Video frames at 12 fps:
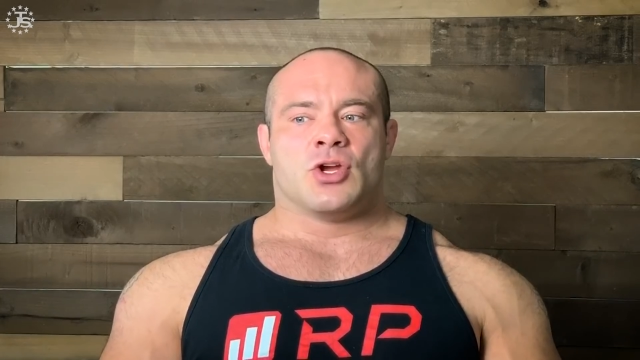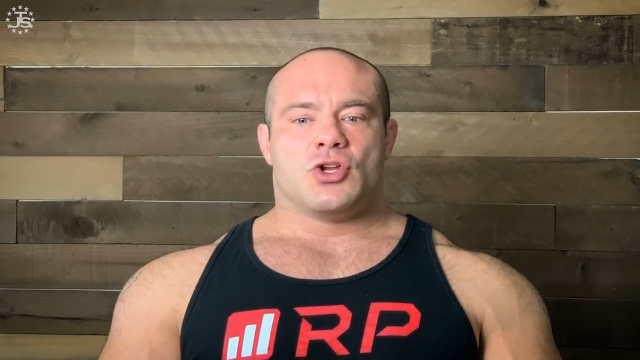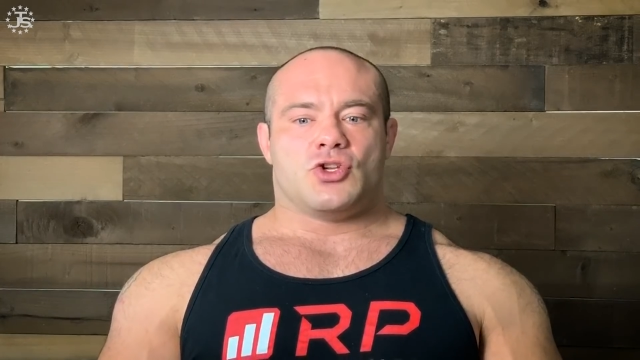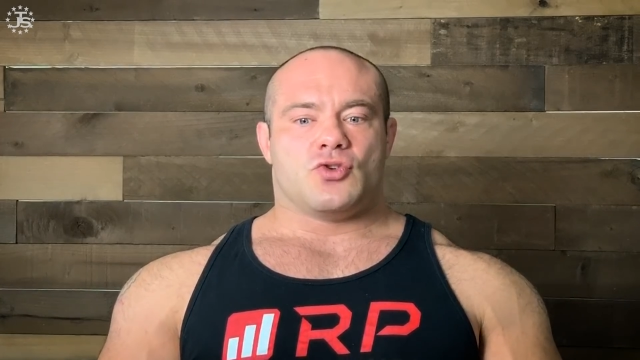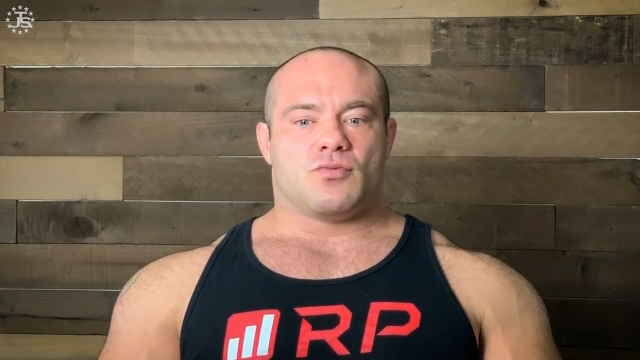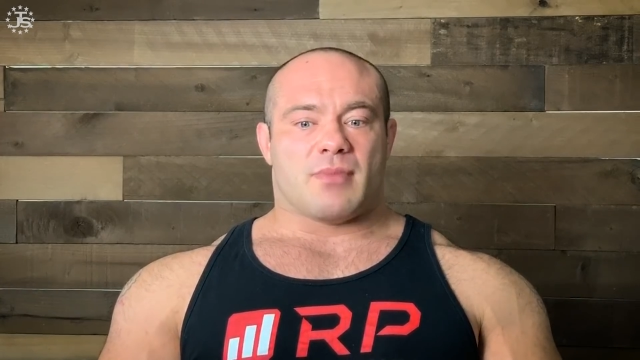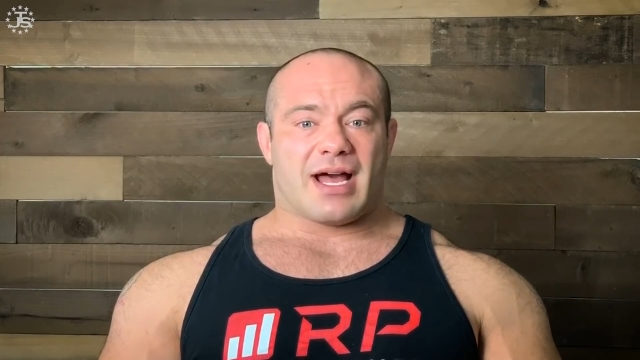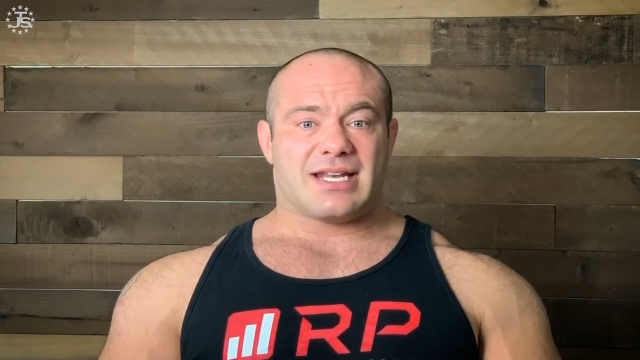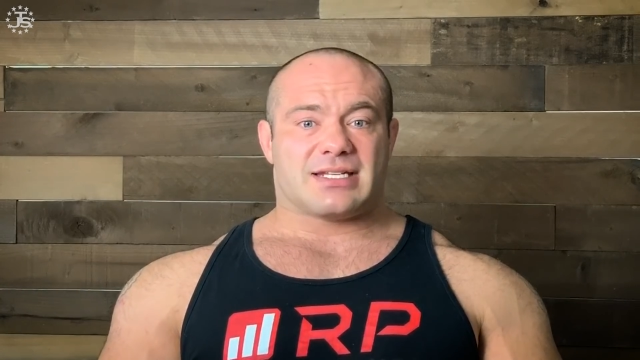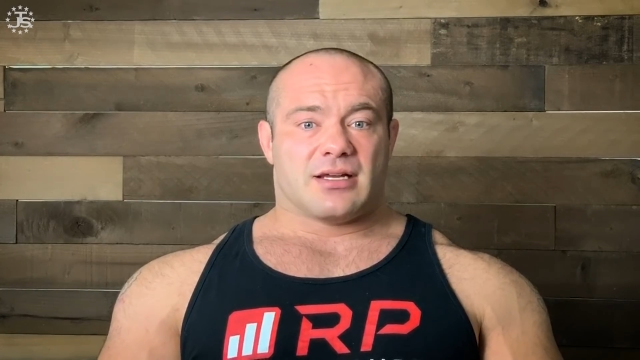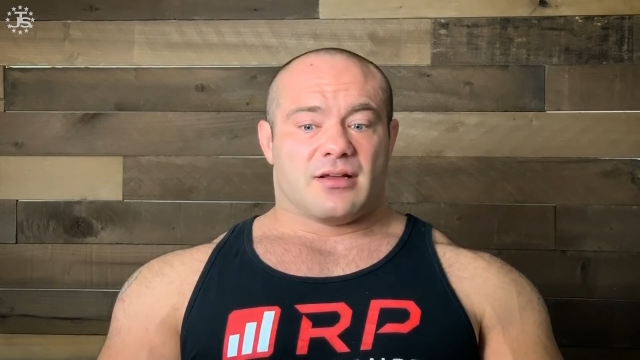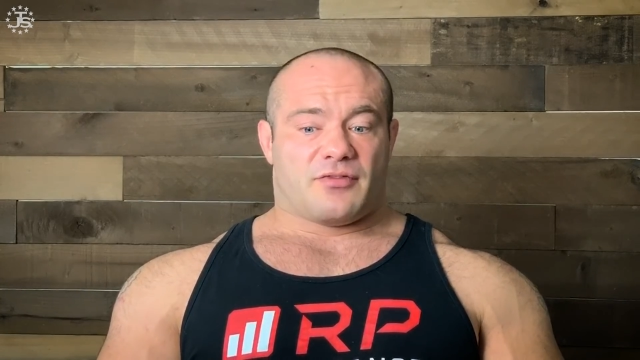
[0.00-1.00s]
you
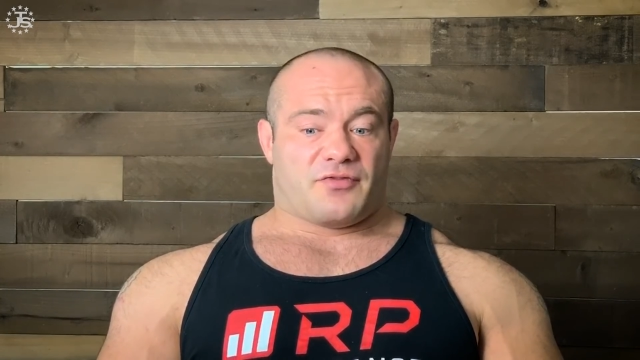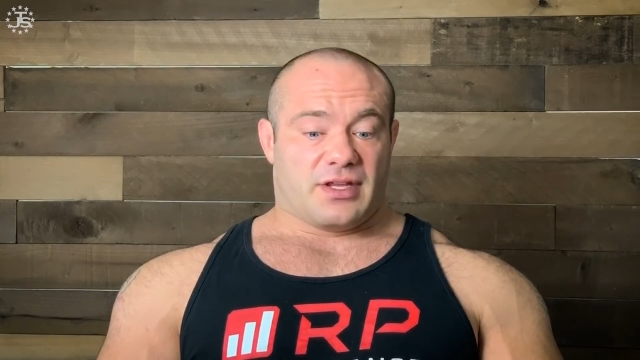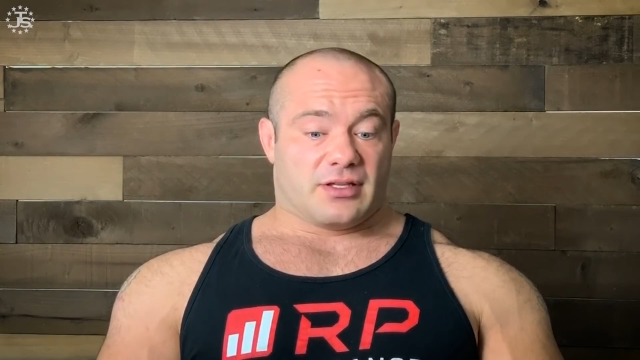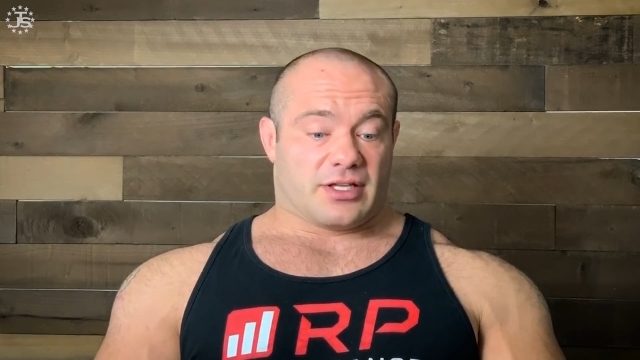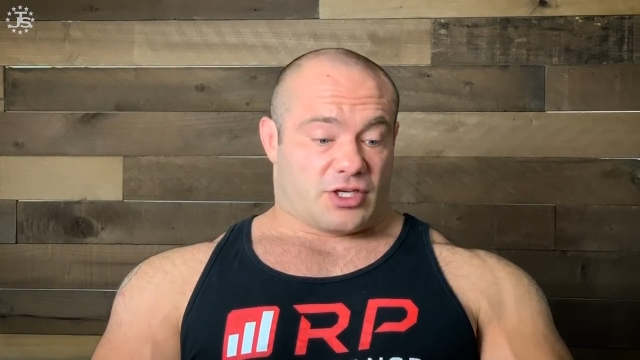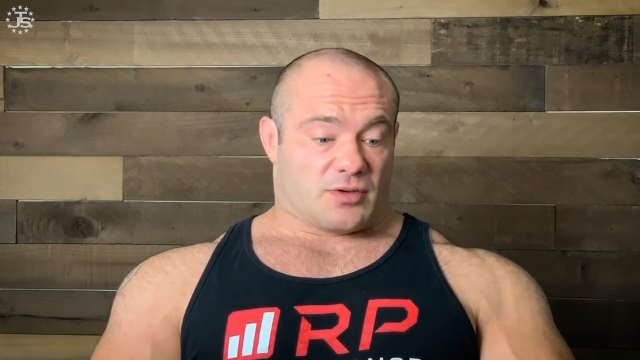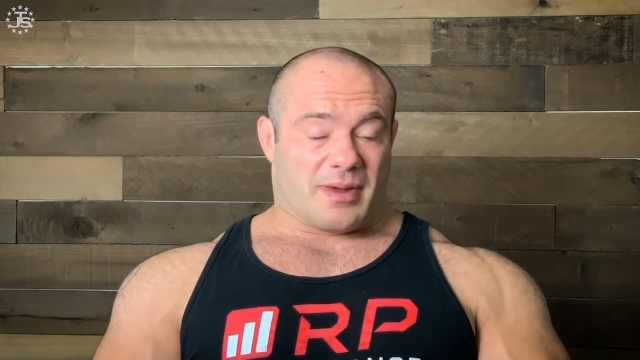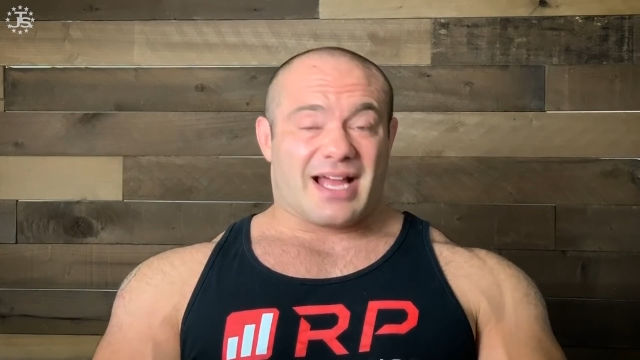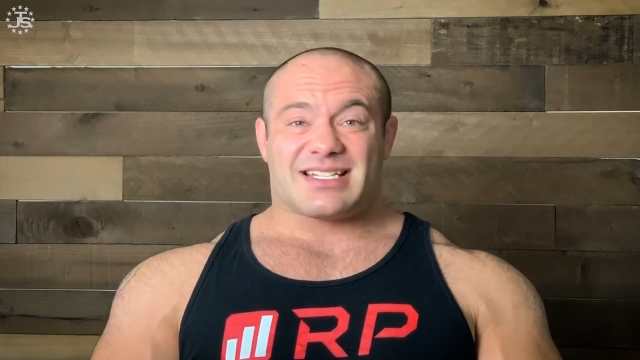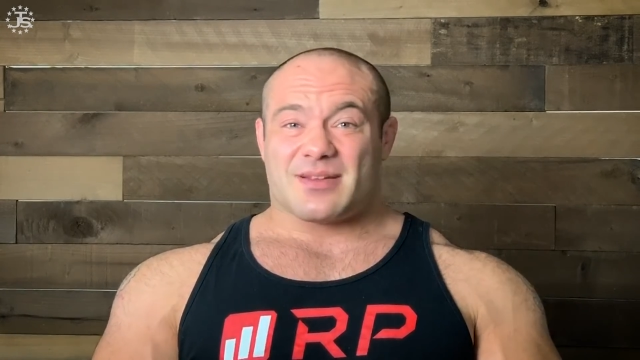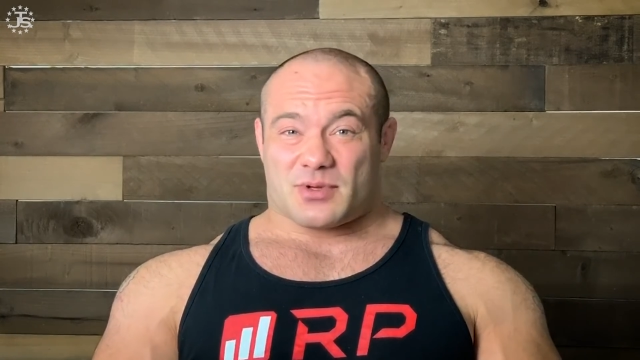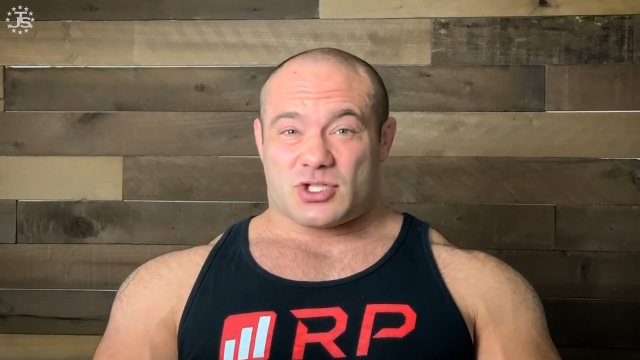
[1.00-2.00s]
might feel like your
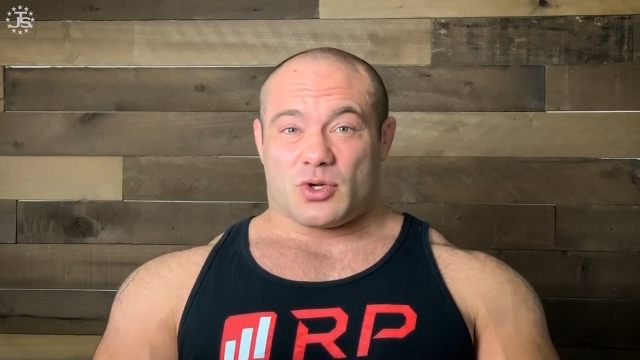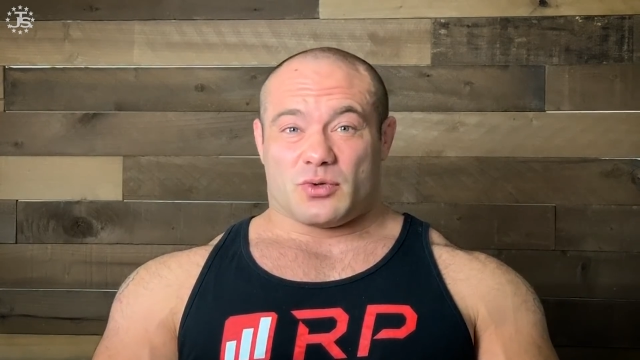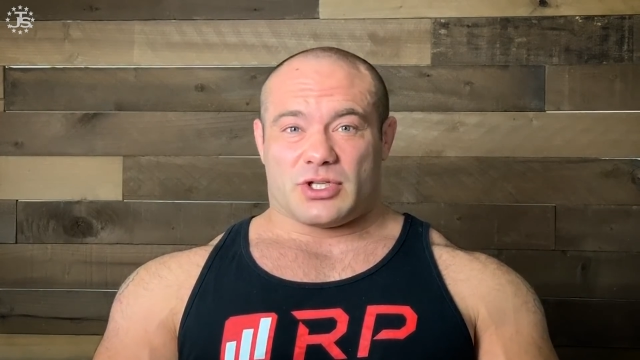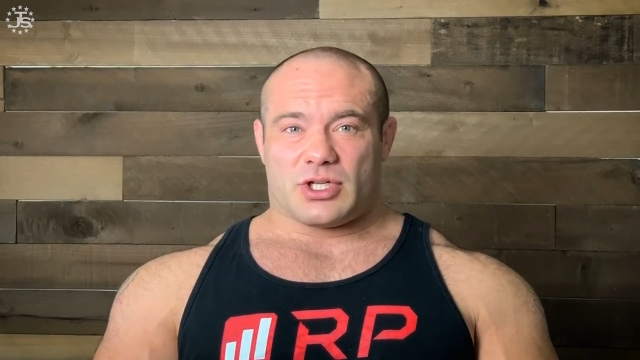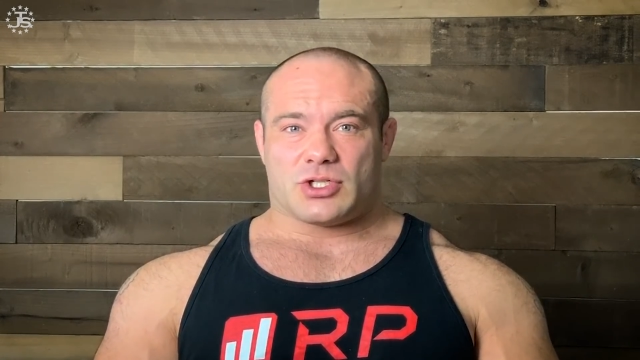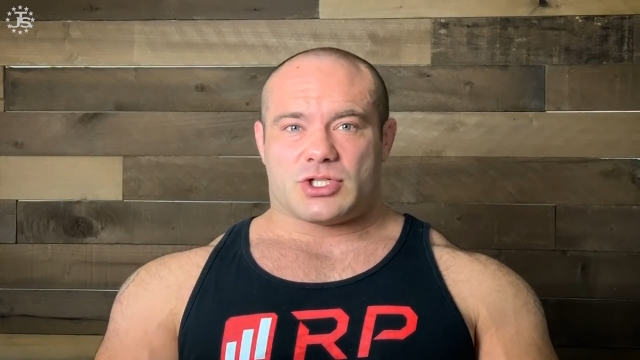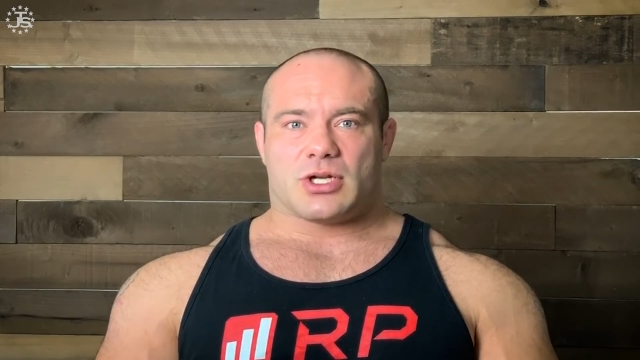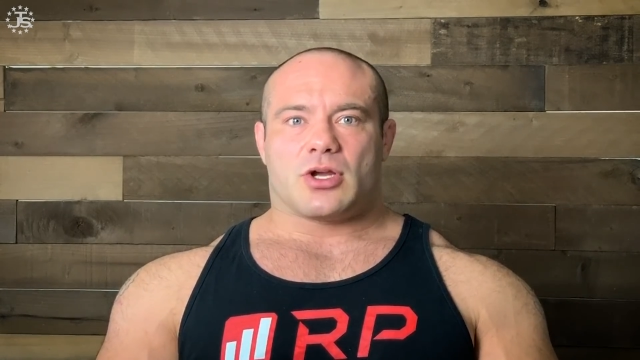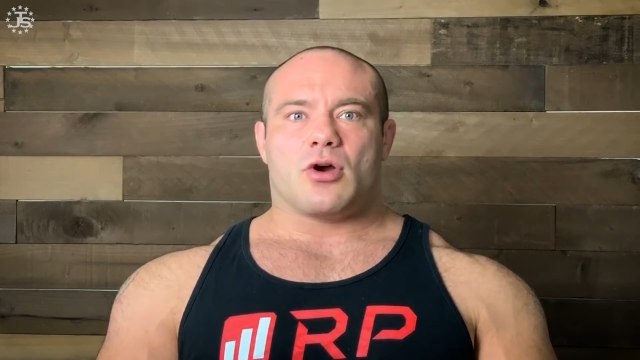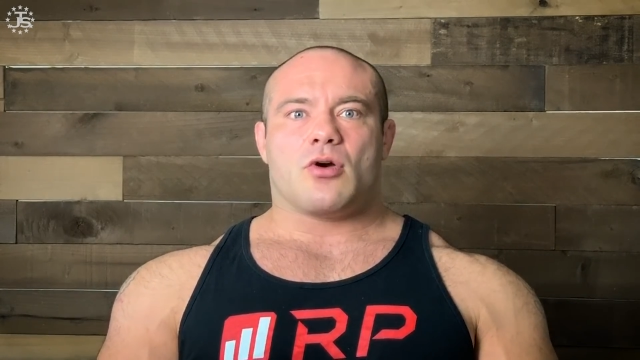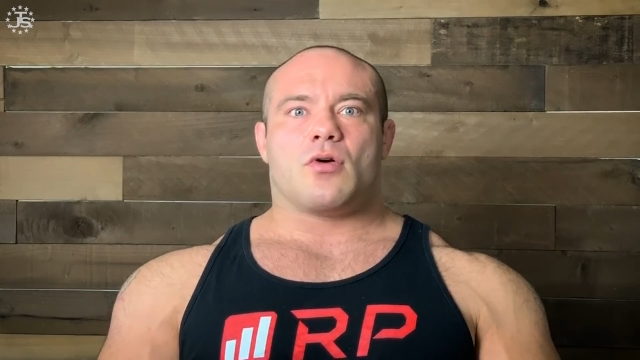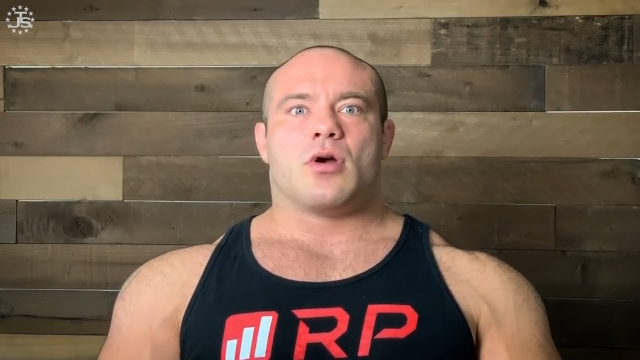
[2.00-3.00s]
bicep is totally good to
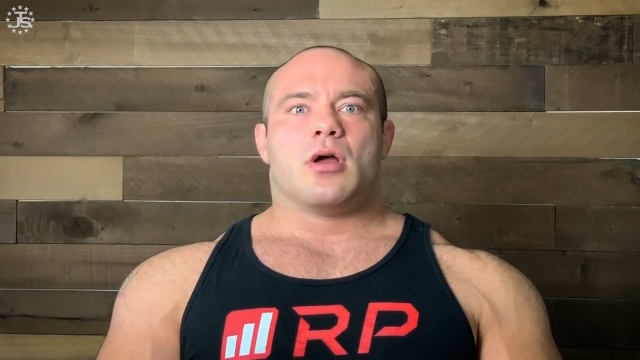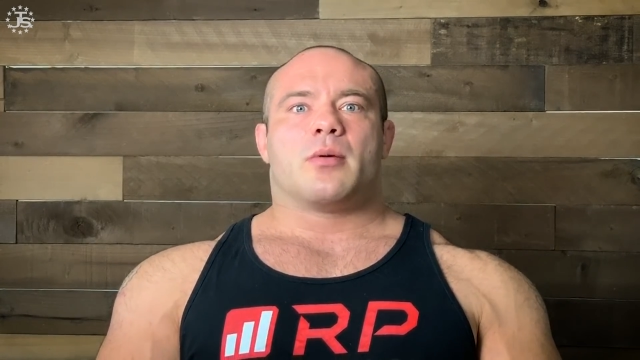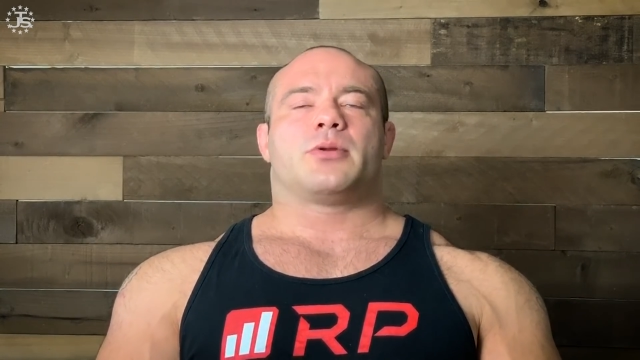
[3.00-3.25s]
go,